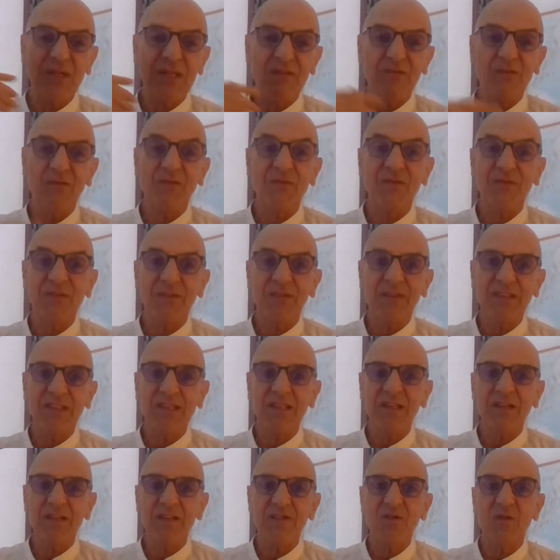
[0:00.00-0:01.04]
12
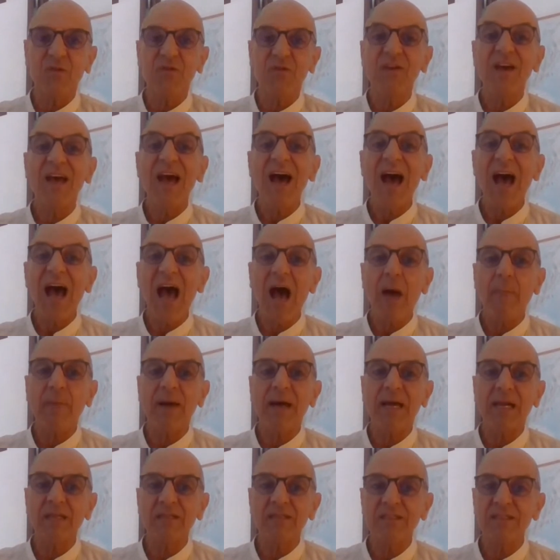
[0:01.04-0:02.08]
years of
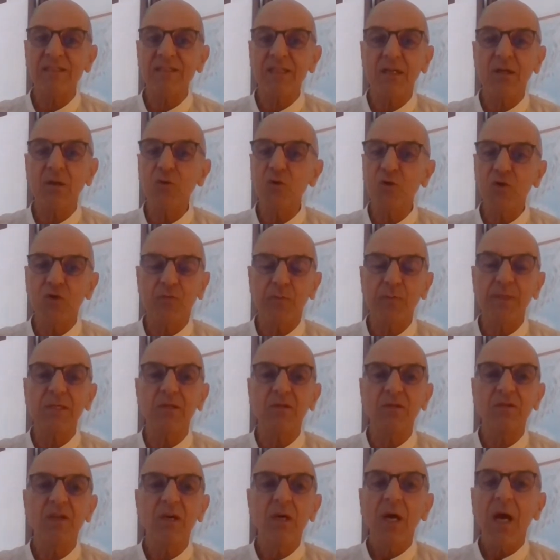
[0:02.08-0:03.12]
apparent seclusion,
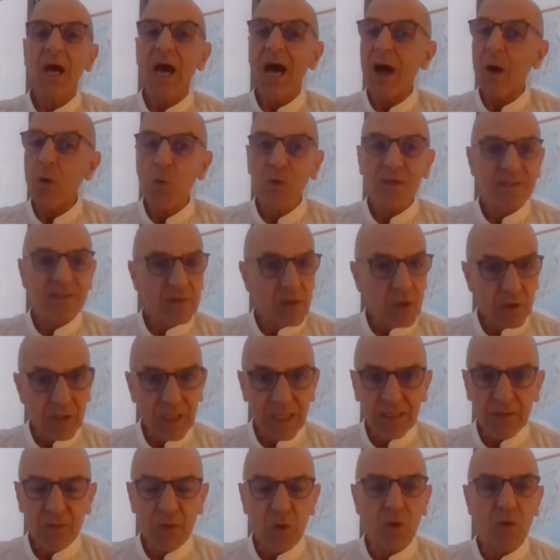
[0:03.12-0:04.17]
because I was not
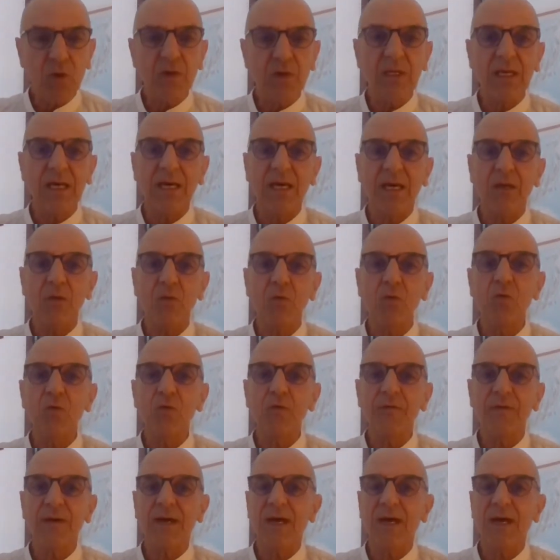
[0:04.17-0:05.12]
at all aloof.